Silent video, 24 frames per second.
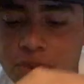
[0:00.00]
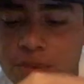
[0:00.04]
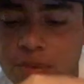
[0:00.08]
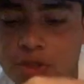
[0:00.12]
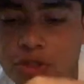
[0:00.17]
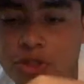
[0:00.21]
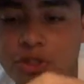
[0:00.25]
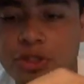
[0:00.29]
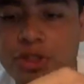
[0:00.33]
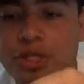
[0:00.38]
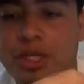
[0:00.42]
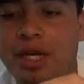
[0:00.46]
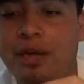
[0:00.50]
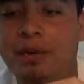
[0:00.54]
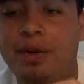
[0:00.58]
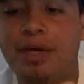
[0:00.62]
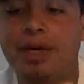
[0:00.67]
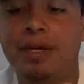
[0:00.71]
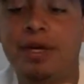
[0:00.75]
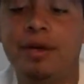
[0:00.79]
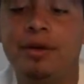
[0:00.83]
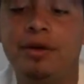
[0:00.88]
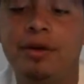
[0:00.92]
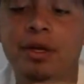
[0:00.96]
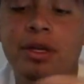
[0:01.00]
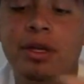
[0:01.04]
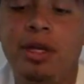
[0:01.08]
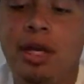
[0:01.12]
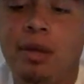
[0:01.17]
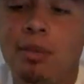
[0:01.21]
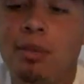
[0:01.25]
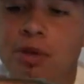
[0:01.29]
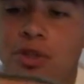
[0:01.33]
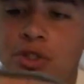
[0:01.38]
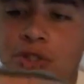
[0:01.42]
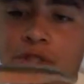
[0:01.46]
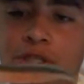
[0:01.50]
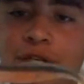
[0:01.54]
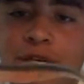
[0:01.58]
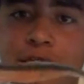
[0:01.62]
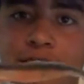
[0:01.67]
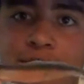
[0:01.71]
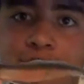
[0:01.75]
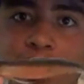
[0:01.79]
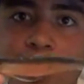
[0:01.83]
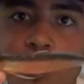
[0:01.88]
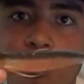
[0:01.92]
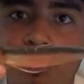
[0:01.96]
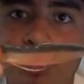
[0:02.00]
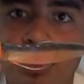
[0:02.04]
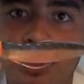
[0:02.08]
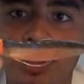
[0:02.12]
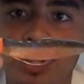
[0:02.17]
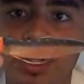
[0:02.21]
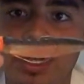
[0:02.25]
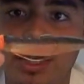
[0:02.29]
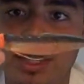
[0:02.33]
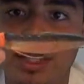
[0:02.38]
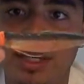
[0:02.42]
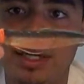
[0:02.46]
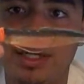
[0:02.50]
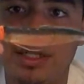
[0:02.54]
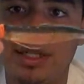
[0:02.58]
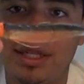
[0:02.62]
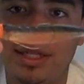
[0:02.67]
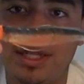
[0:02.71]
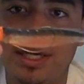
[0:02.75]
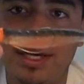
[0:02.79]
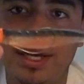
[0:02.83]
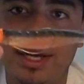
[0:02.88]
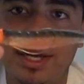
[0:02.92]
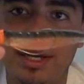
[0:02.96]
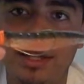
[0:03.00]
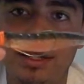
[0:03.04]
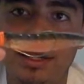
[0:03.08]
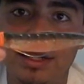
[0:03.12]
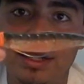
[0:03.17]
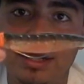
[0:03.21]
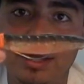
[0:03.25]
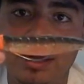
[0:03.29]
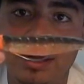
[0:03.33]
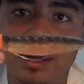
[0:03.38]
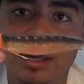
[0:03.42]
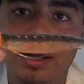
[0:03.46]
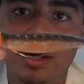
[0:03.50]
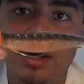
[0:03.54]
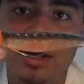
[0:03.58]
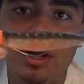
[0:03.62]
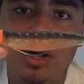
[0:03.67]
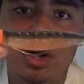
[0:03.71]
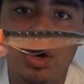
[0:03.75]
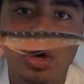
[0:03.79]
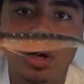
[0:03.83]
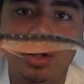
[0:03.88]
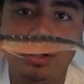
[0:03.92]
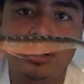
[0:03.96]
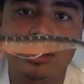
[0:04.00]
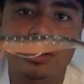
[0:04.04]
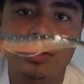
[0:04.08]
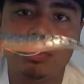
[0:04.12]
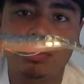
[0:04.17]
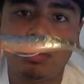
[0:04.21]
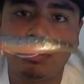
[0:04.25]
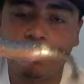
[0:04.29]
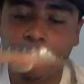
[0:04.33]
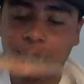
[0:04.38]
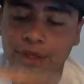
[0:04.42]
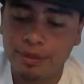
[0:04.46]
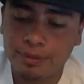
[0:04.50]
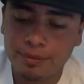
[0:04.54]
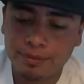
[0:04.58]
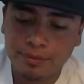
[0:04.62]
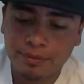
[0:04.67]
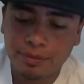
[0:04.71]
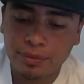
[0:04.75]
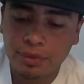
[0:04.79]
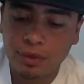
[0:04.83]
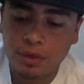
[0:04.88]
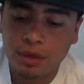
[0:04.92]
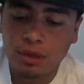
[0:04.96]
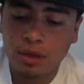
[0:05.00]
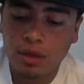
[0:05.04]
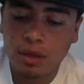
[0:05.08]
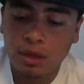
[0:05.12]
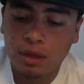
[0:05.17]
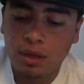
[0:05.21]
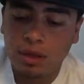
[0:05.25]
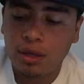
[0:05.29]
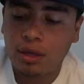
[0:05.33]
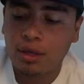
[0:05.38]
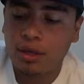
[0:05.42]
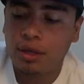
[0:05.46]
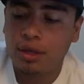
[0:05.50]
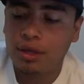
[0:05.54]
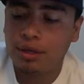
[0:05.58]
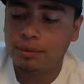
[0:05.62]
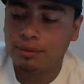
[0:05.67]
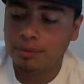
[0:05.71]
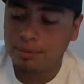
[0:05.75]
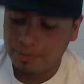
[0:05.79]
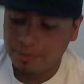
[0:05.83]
I'm going to show you that right now. I'm going to show you guys how to put the, uh, the lead head on the swim bait. Um,